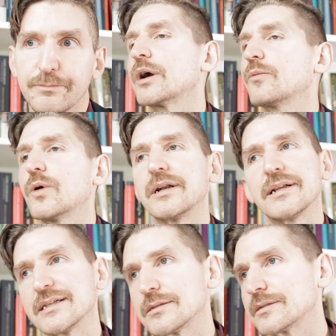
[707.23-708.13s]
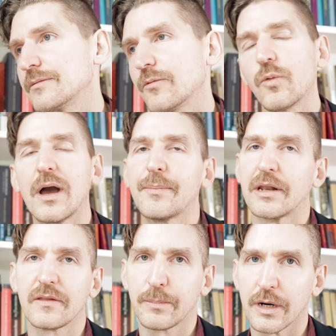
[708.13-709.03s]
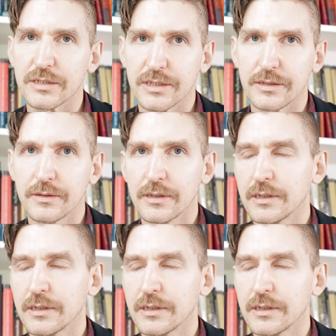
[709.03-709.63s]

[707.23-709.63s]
Part one is way better than part two.